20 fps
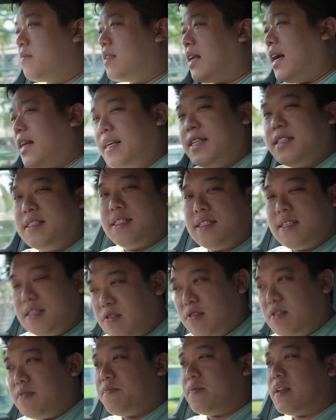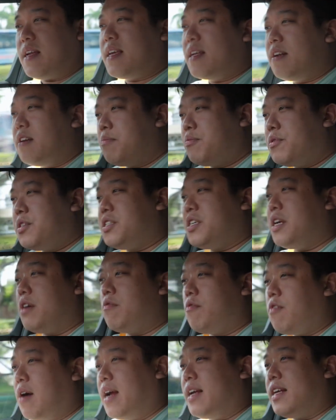I can appreciate
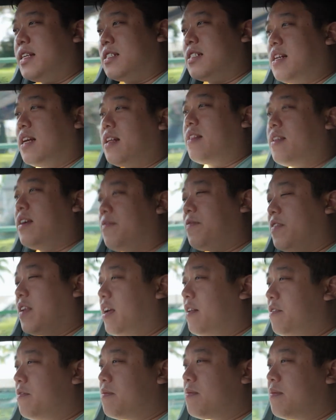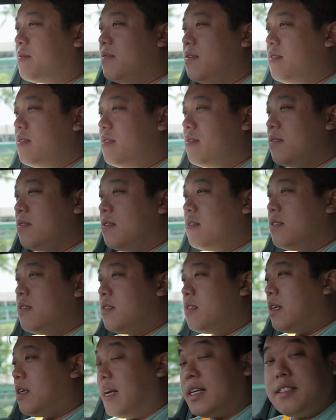why it's like that, and
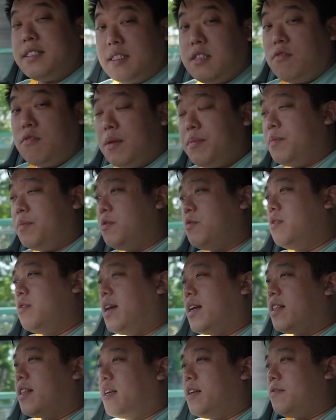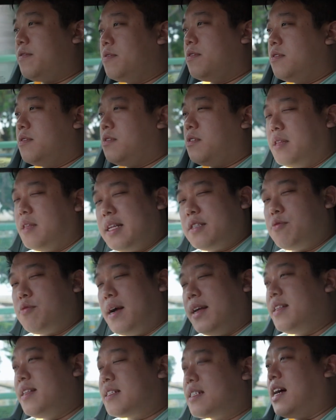I can see why people would like that. So that's
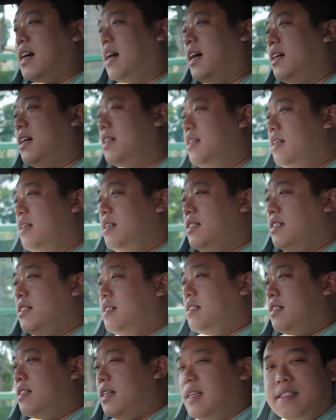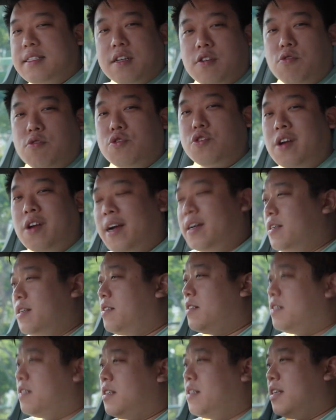why this car is a go try.
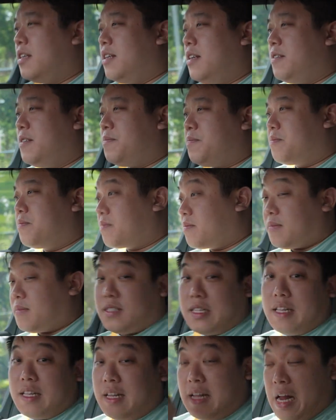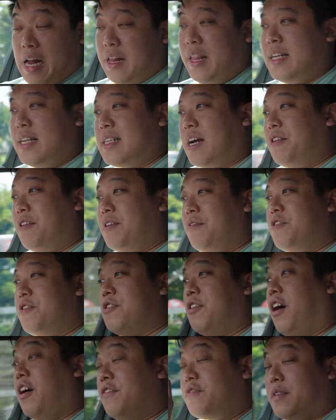And that's our
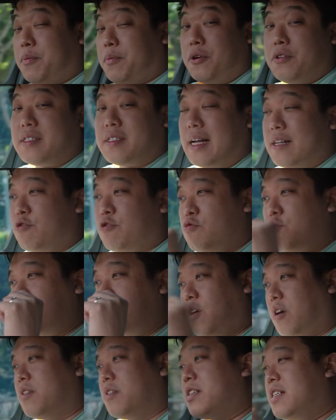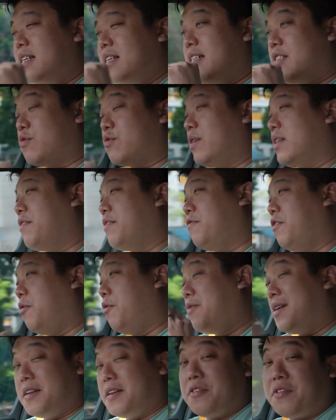review of the Polestar 2 model year 24.
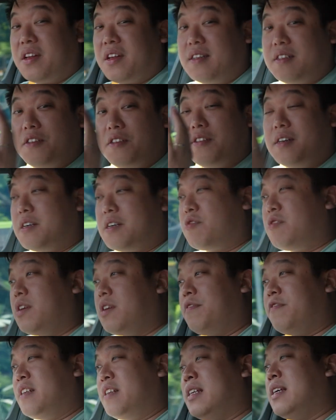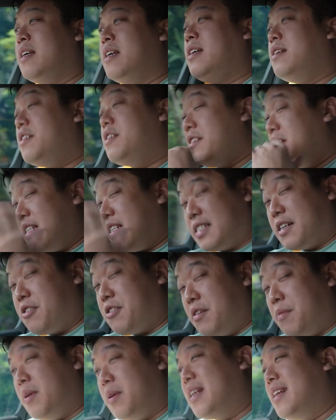What do you think? Do you agree with me? Do you
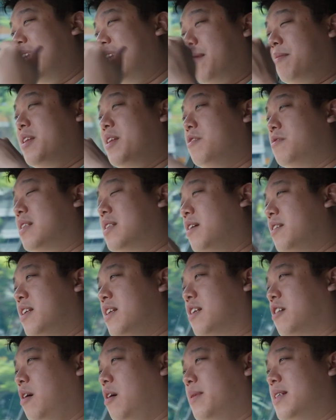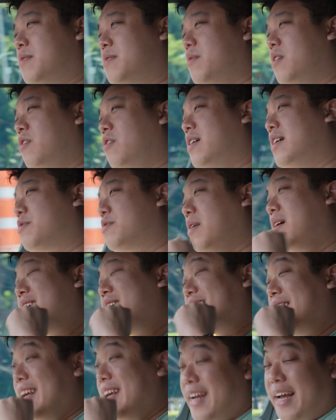disagree with me? Let me know down in the comments below, as well
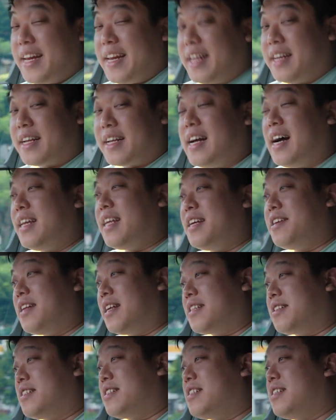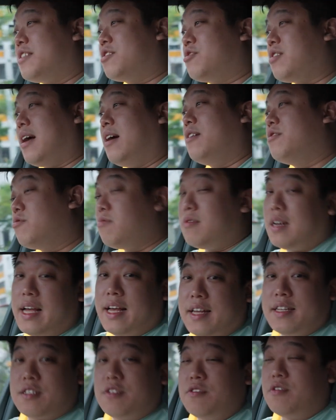as any other car that you'd like to see us try out. Do
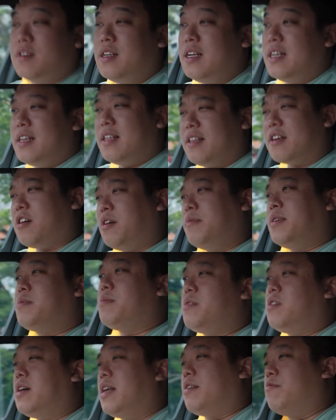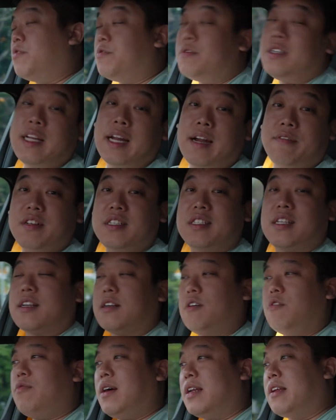let us know in the comments below and we'll read every
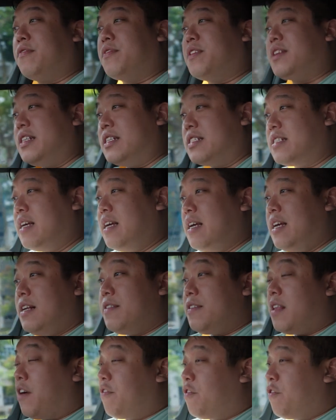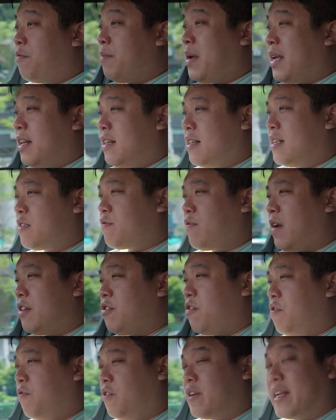single one of these. Now, if you've made it this far,
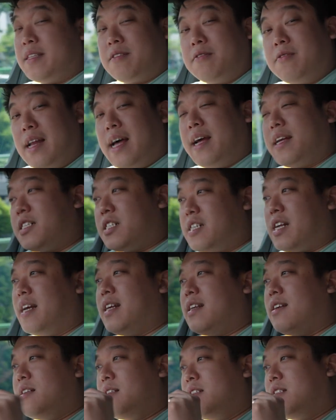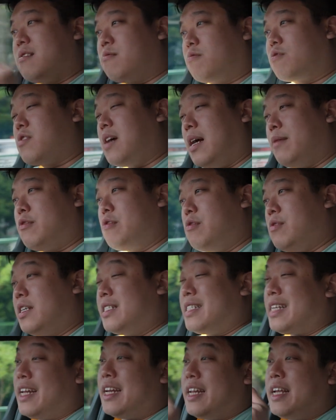don't forget to like, share, and subscribe to
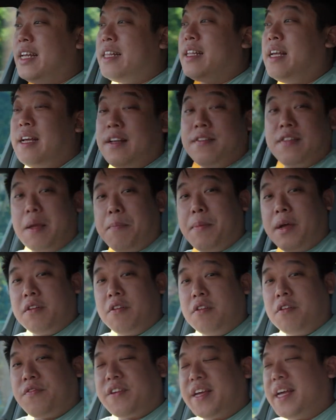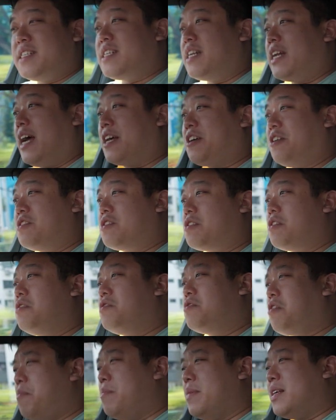us and hit that bell notification icon so you
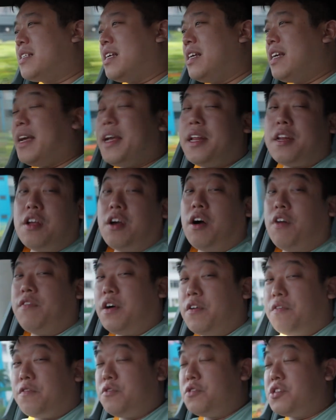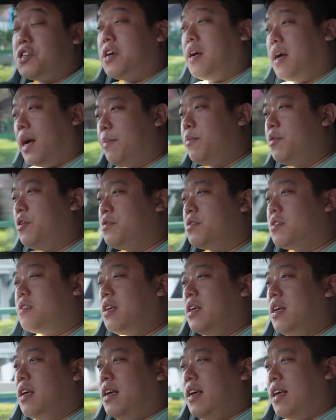don't miss any of our future uploads.
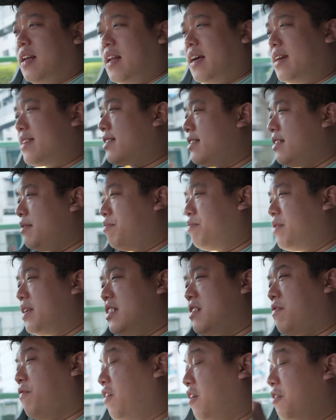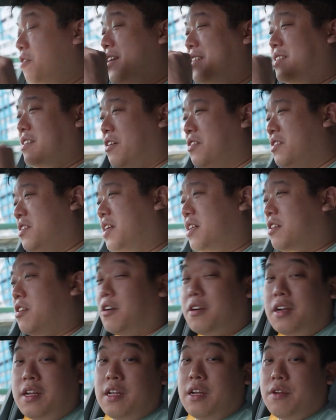And lastly, please follow us on
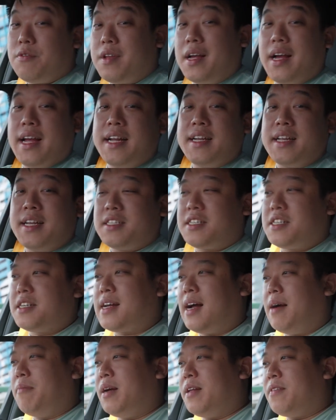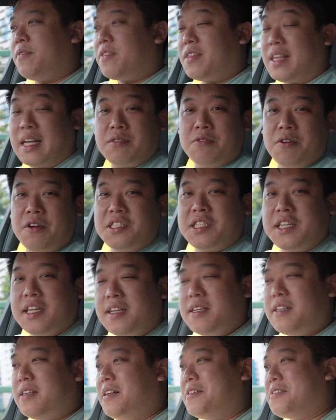TikTok here at Sgcarmart. Thanks for watching.
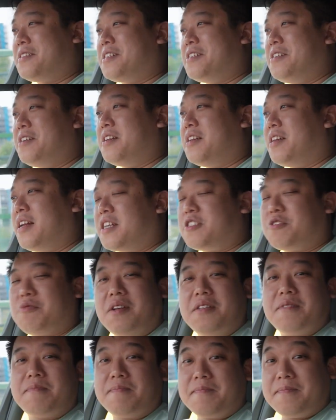I'll see you on the next one.